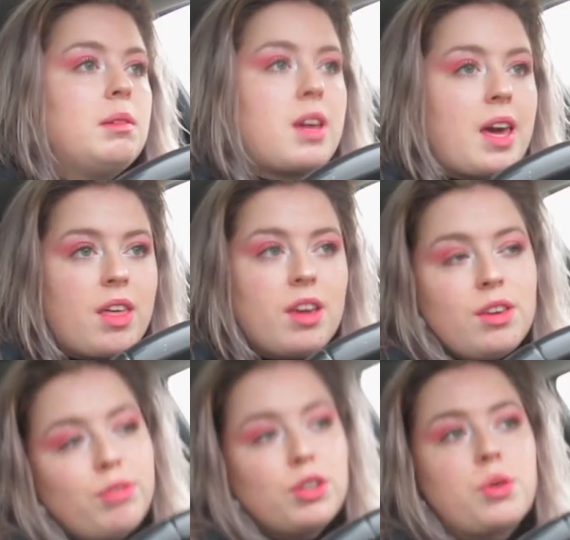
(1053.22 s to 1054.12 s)
yeah thank
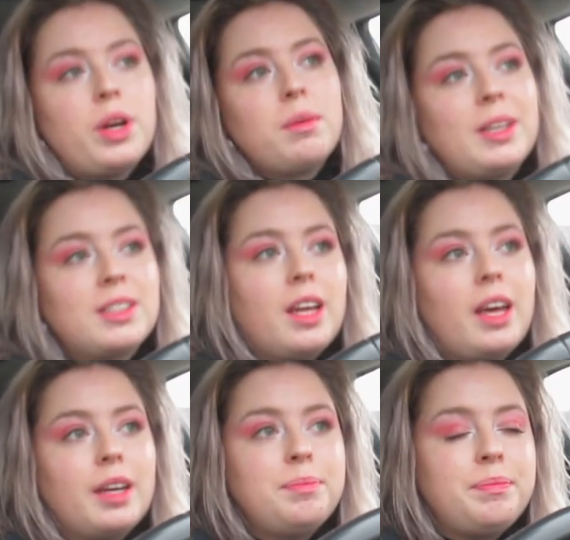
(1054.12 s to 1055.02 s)
you for joining me
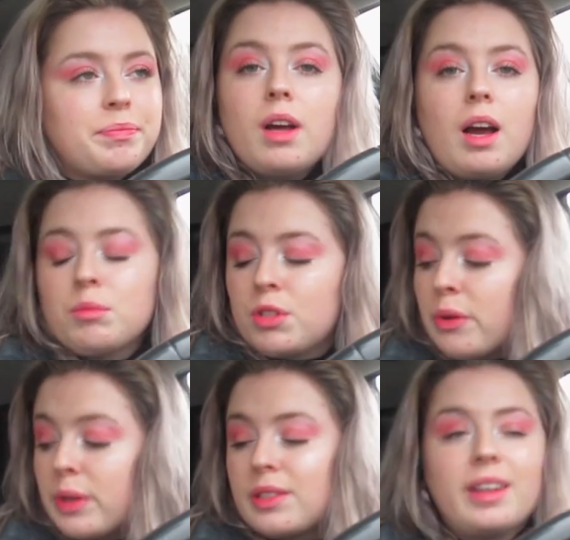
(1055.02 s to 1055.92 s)
today I'm
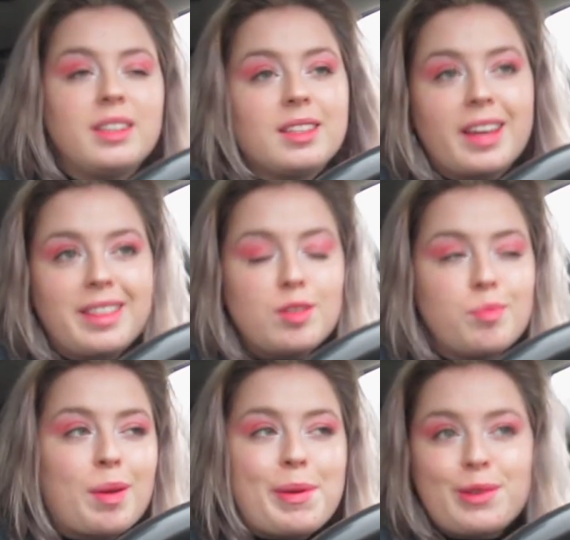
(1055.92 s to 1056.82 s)
so excited to get these
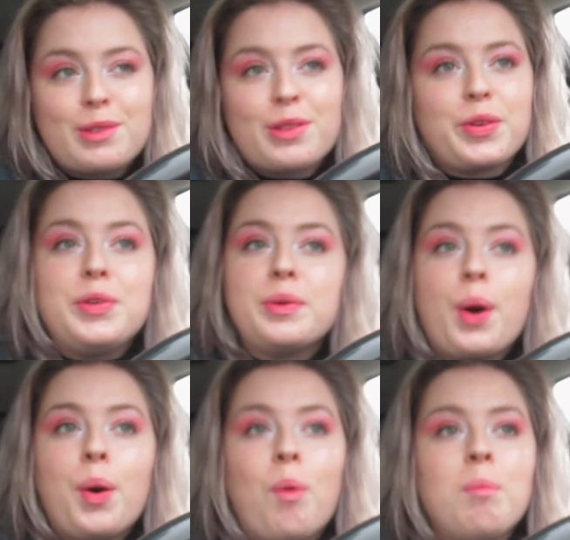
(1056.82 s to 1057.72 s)
babies to their new
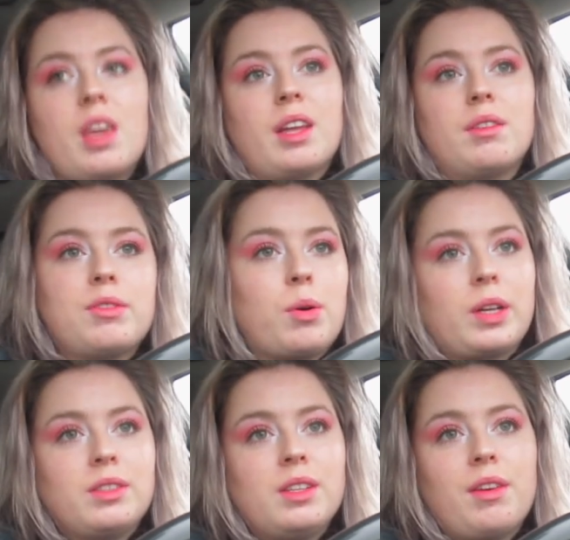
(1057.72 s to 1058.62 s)
home and of
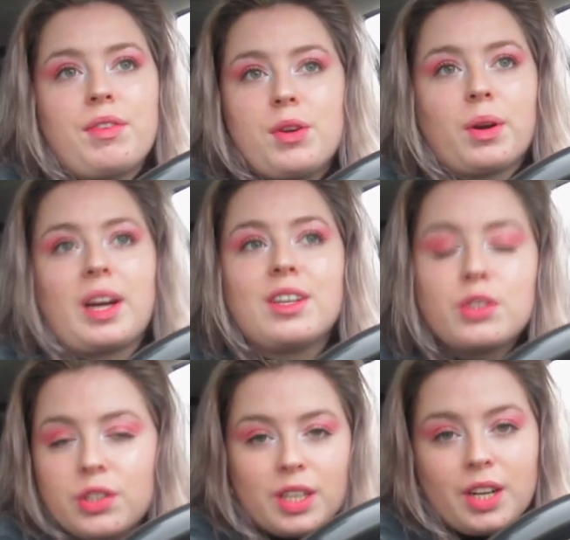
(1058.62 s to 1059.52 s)
course if you are
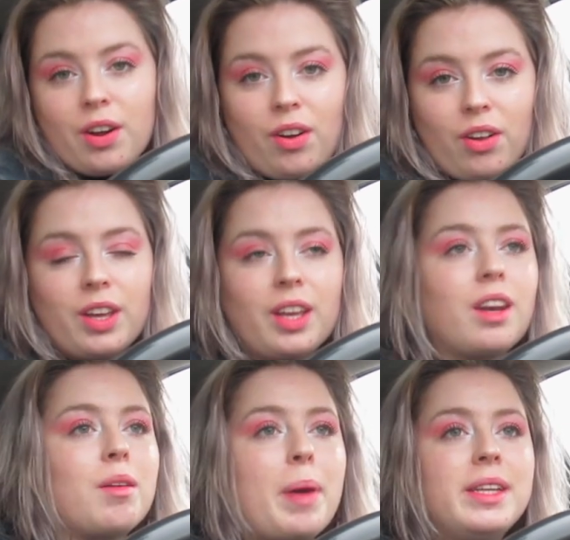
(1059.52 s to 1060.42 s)
interested at all in
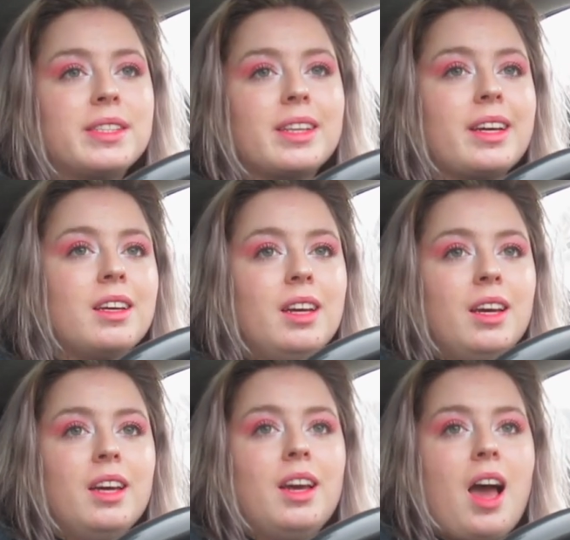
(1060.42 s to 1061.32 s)
a painting
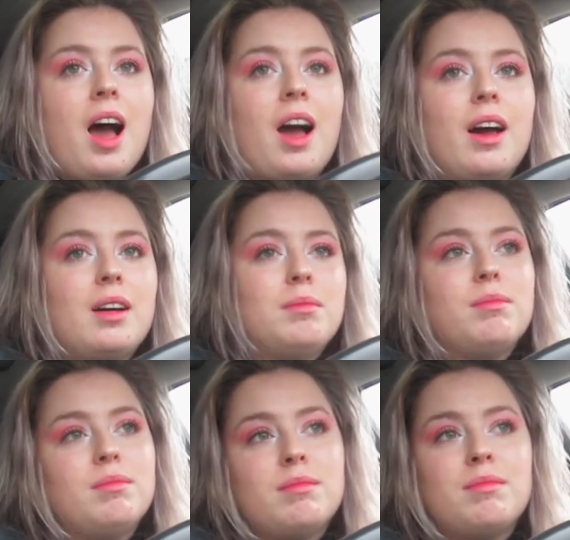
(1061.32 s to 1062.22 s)

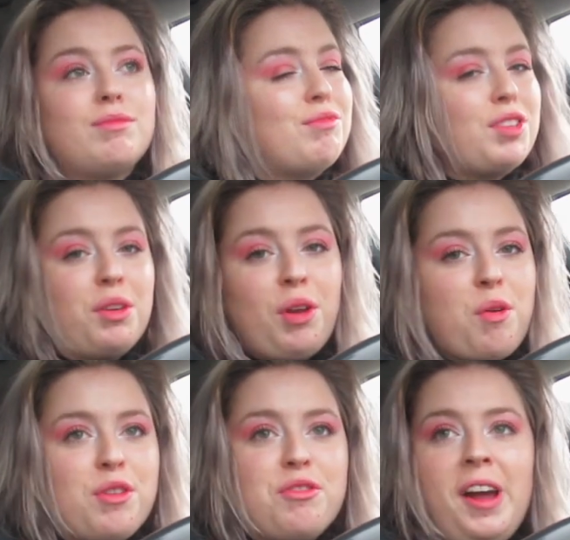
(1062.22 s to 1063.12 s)
um, you know
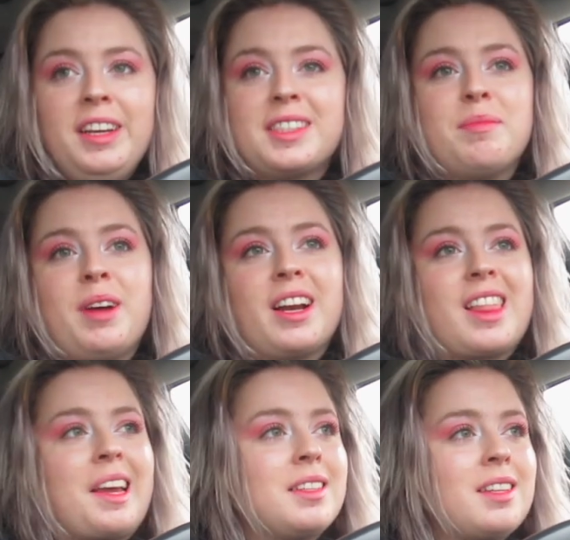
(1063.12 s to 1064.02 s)
where to find them. I
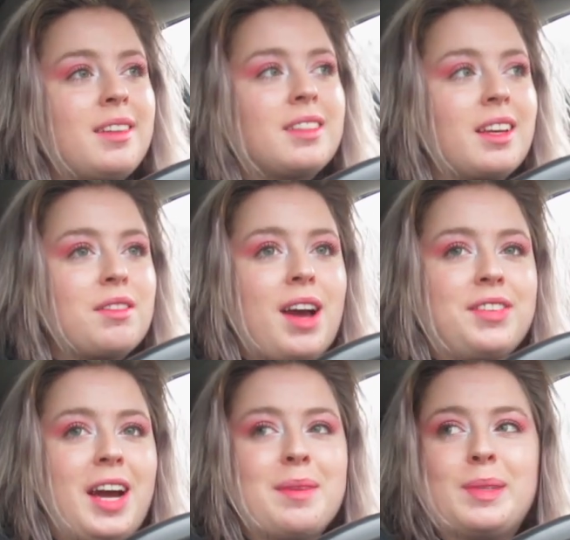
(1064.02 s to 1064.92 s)
think I said it like five
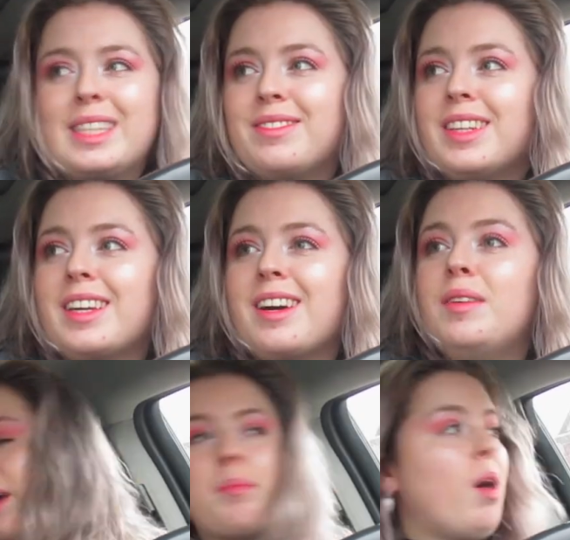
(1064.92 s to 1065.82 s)
times this video.
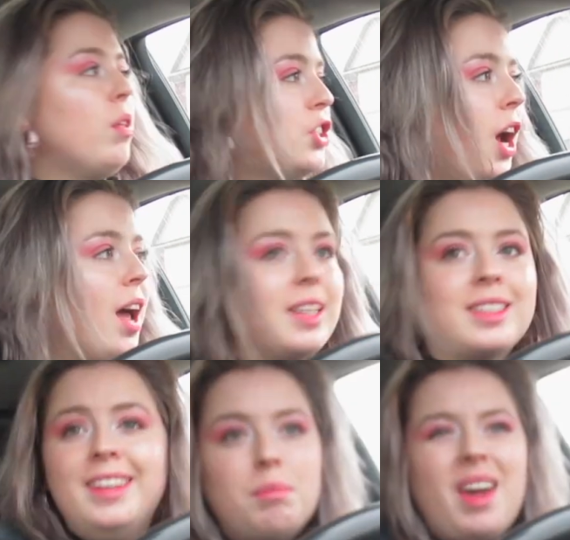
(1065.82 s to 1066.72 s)
I
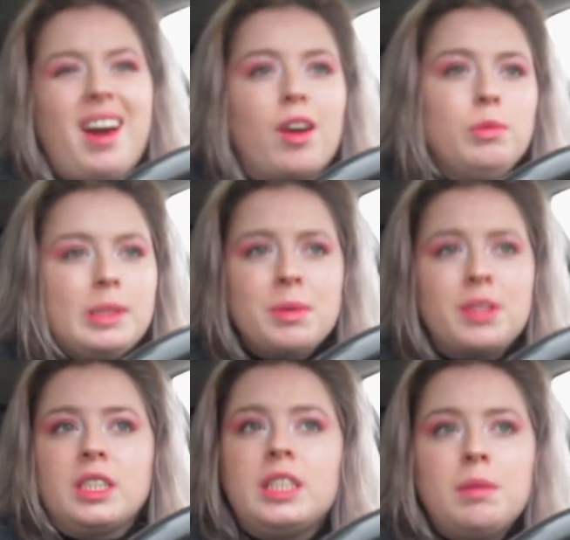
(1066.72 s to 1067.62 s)
apologize. But yeah, I hope some of
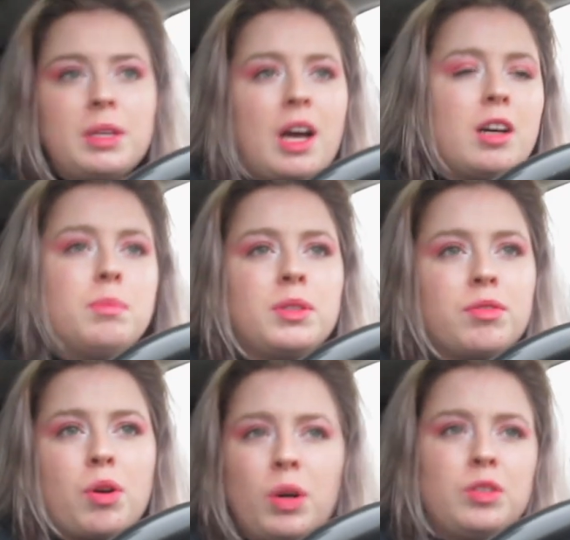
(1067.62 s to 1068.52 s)
the tips helped.
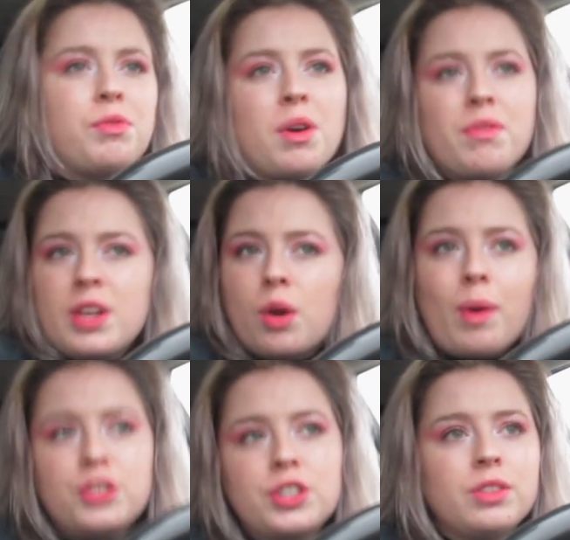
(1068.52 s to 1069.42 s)
Of course, if you have any
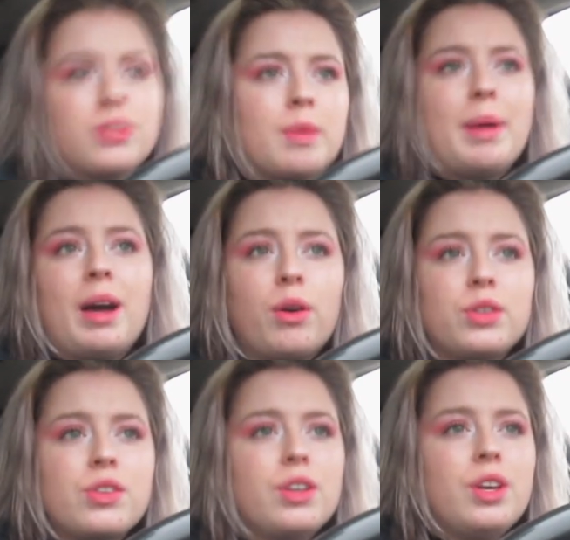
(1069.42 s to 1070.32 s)
questions about
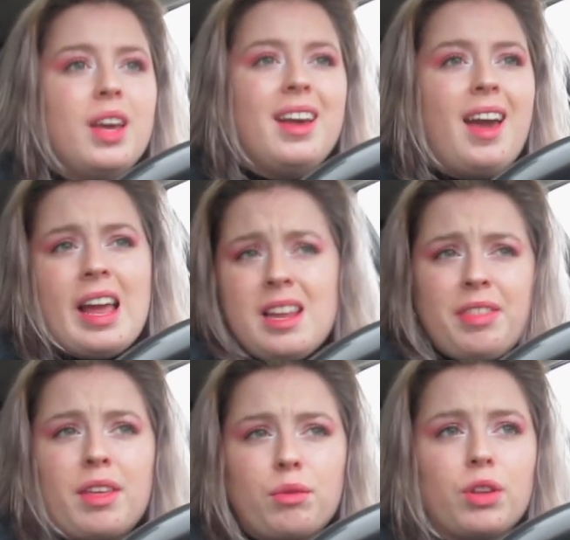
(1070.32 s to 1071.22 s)

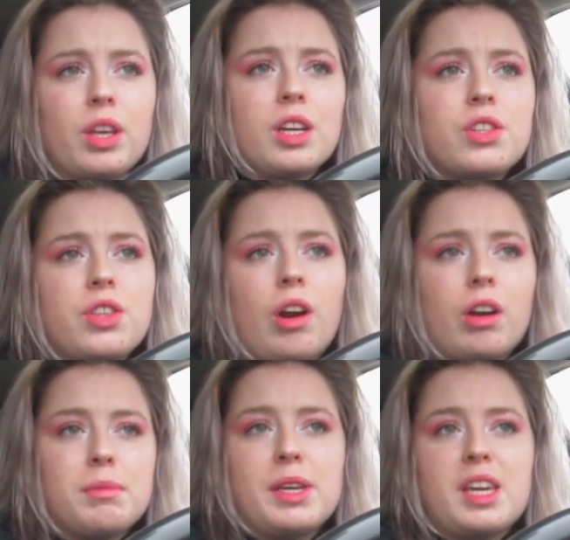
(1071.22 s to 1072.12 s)
anything related to the
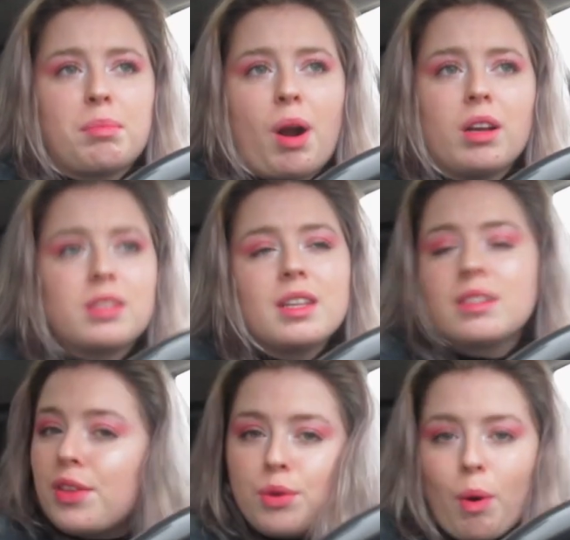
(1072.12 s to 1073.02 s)
art making process
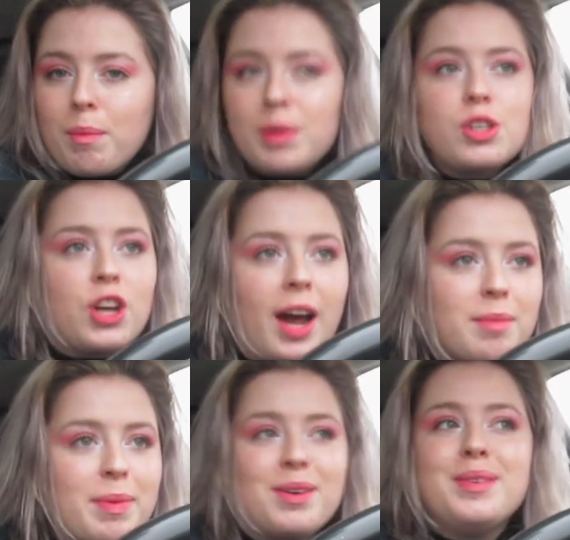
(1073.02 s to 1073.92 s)
that you want me to chat
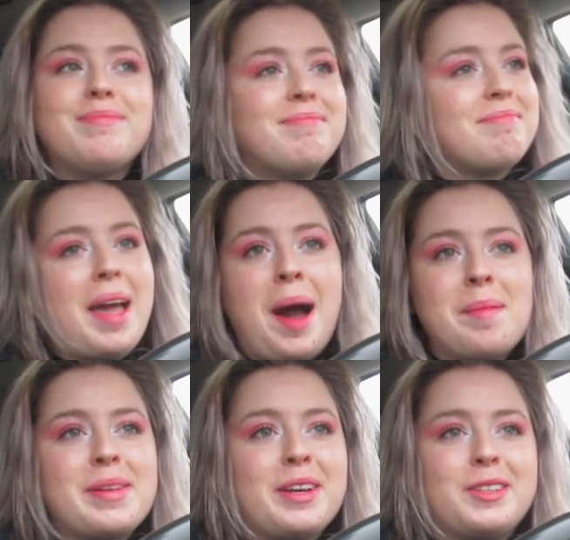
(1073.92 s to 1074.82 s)
about, happy to